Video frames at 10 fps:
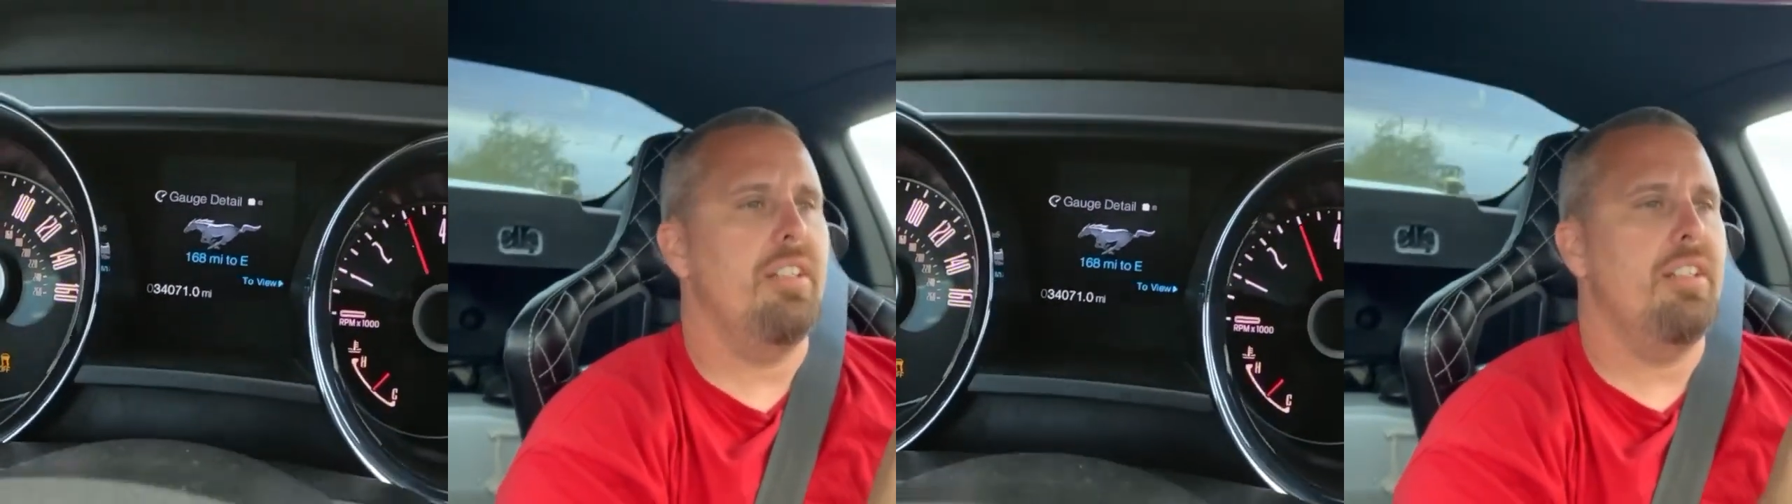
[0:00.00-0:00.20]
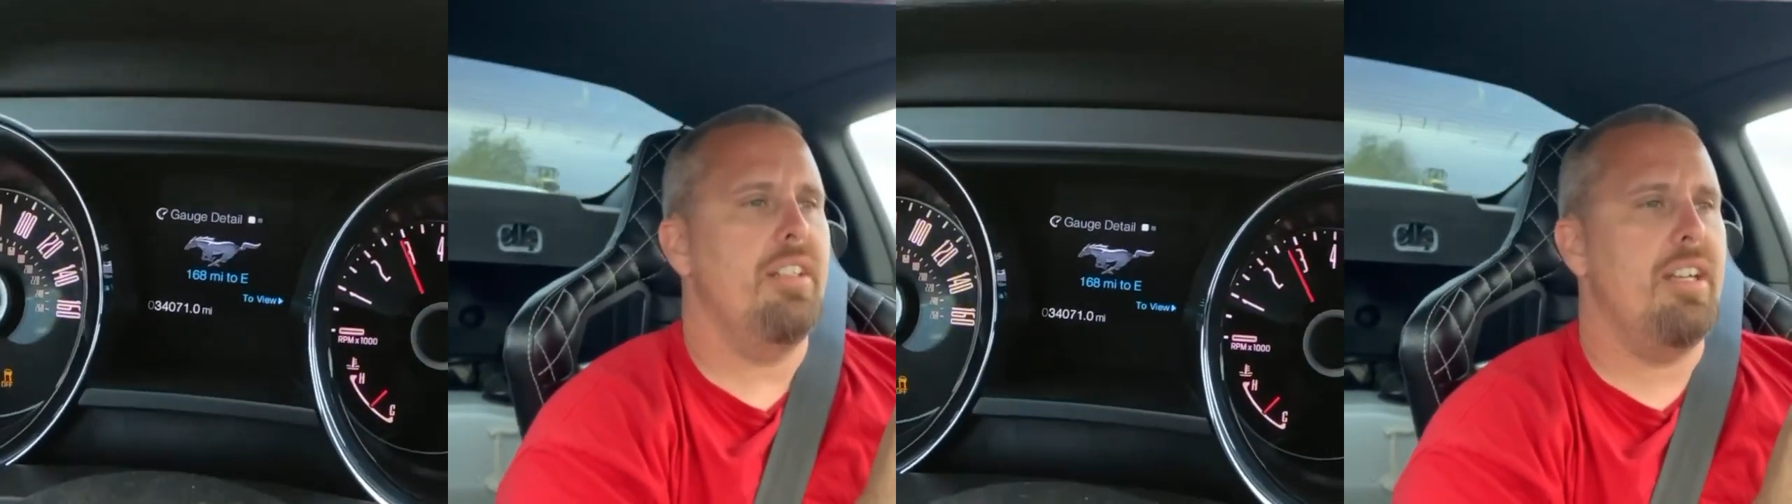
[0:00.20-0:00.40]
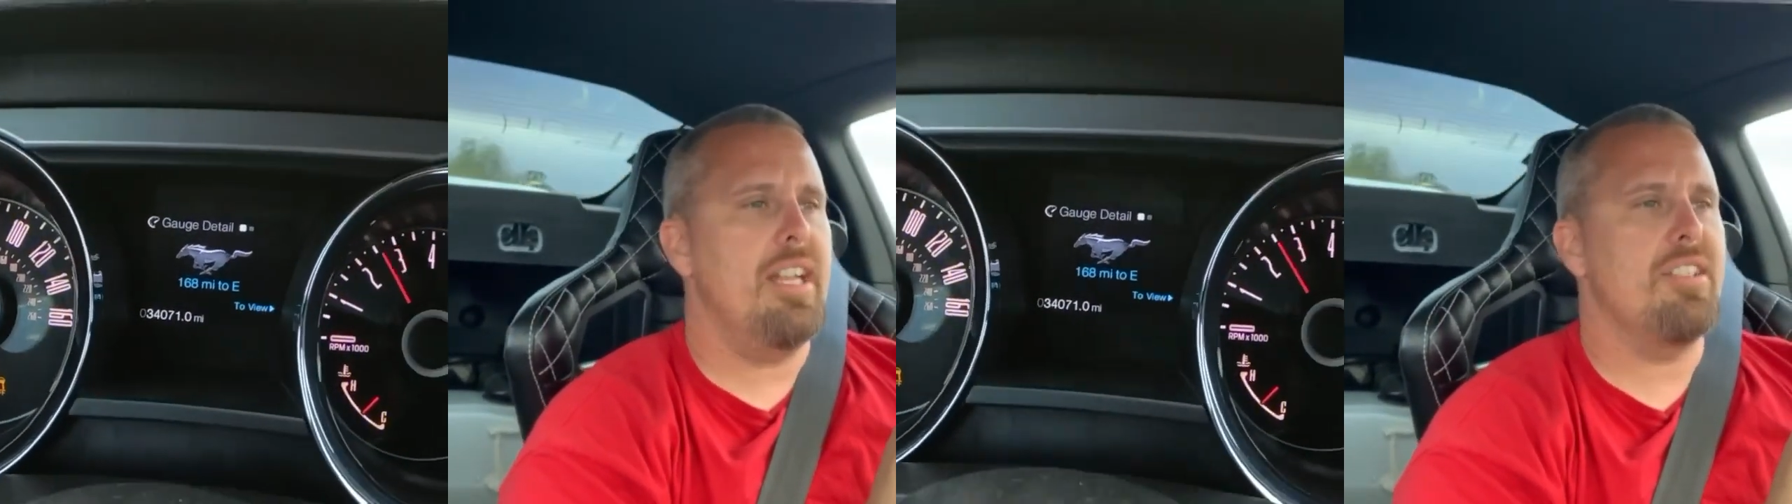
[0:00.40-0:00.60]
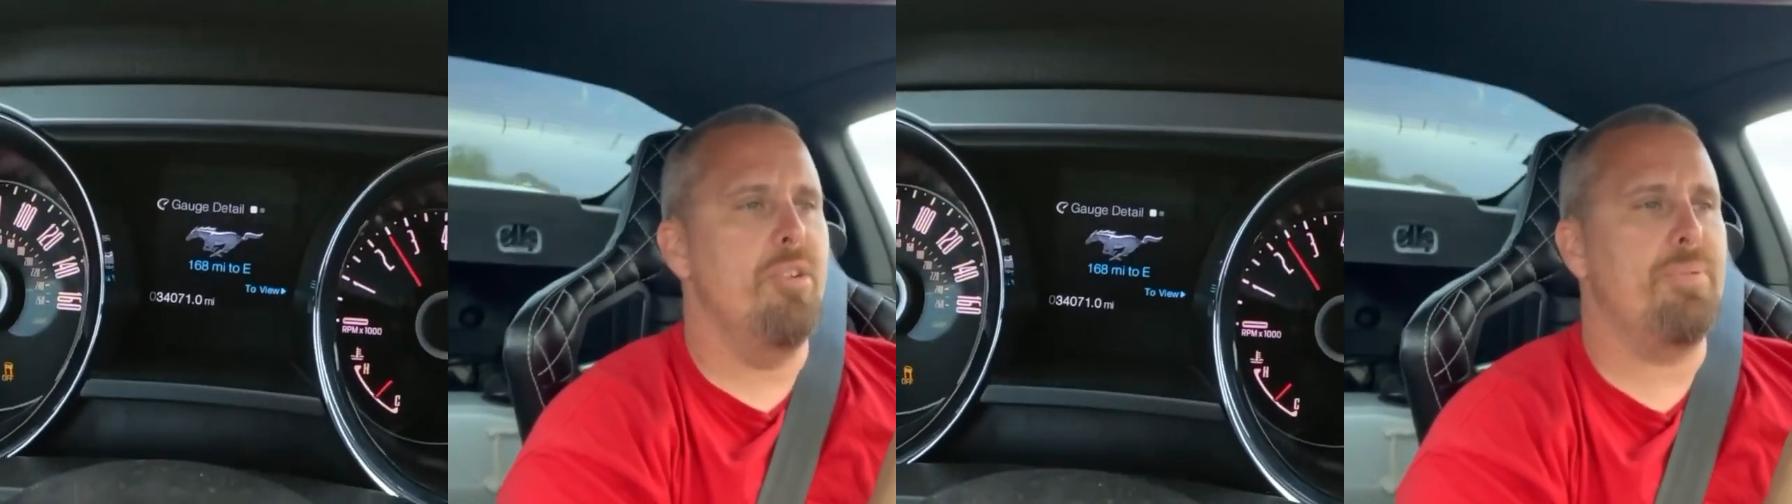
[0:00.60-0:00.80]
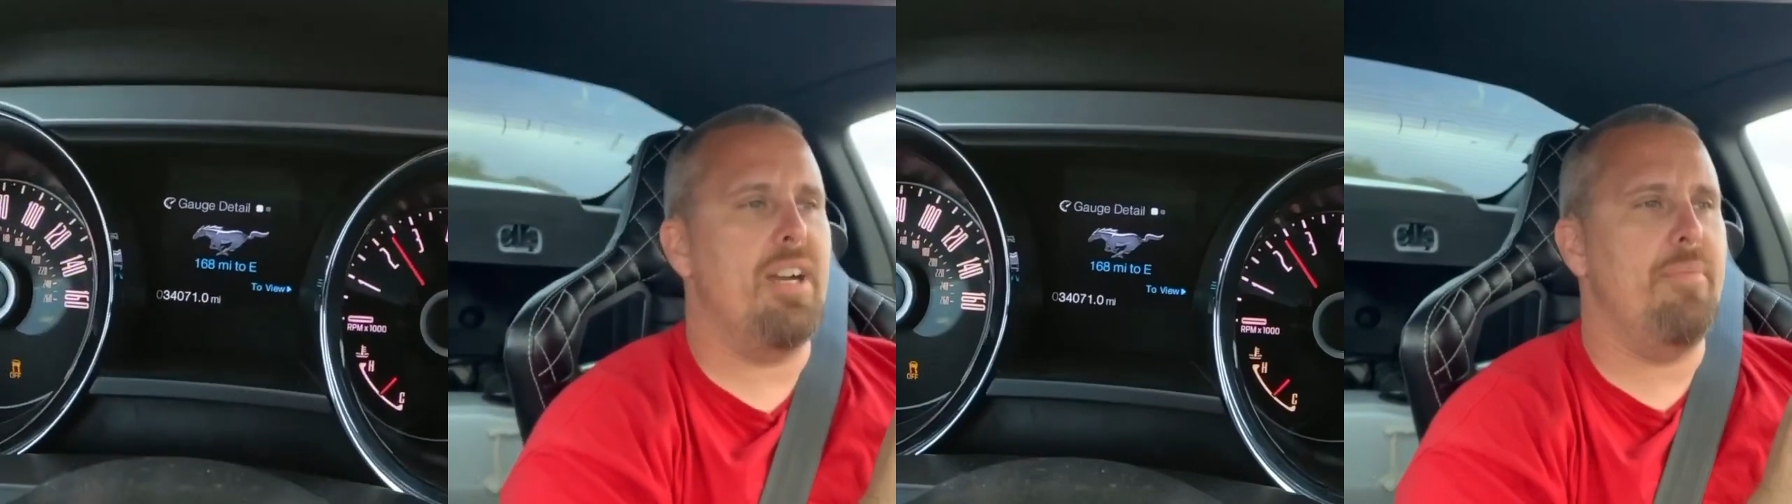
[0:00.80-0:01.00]
It has no
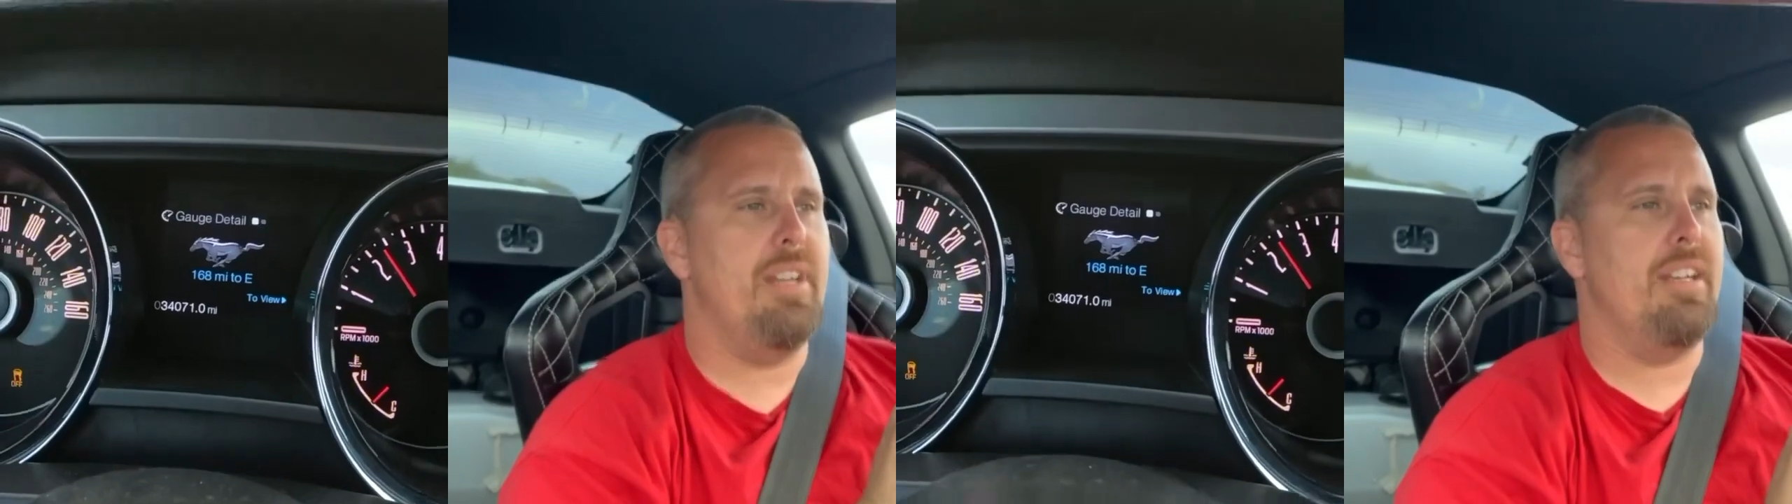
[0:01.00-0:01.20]
problem now